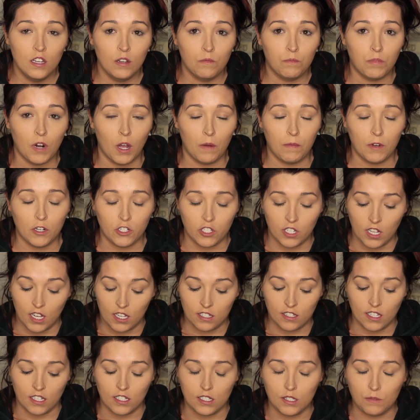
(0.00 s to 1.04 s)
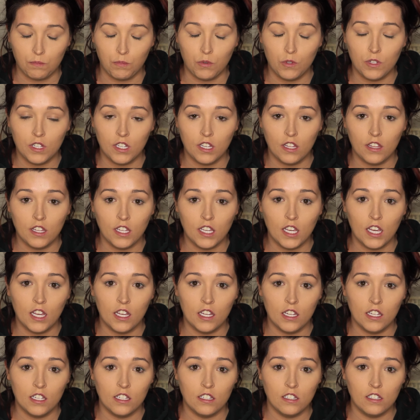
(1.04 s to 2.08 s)
brow brush that has like a spoolie on the
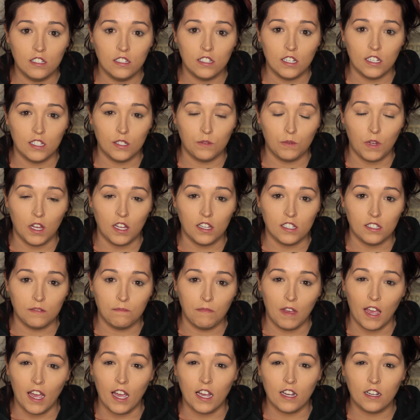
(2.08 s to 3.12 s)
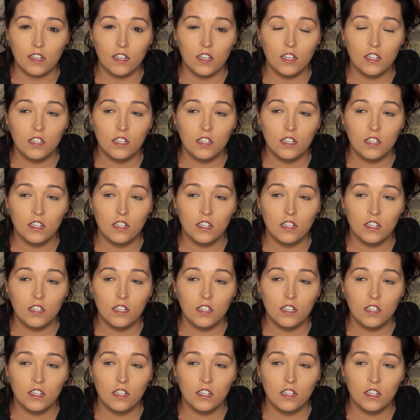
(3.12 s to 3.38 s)
end, as well as MAC